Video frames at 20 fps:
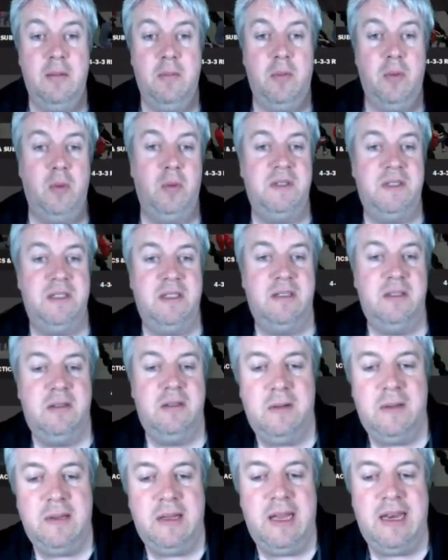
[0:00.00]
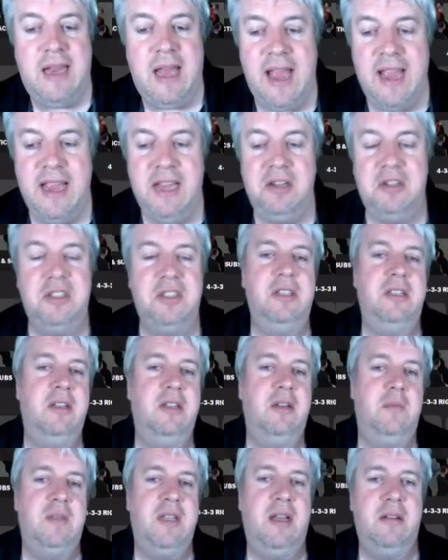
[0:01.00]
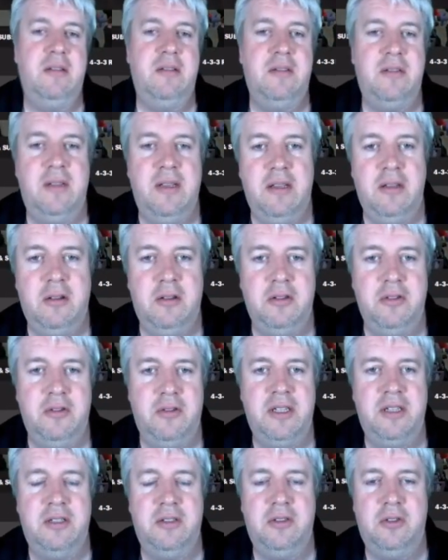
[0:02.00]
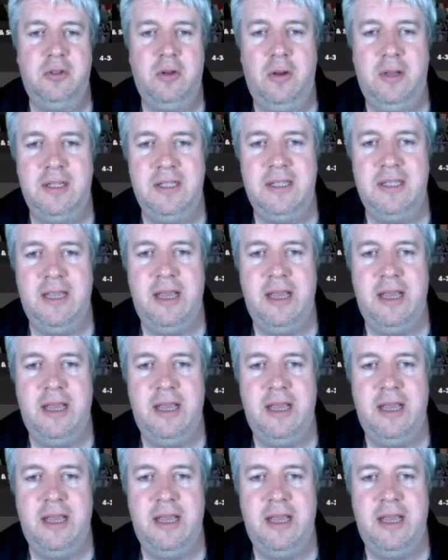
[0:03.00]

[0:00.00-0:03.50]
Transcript: Ball took an age to come down under his control,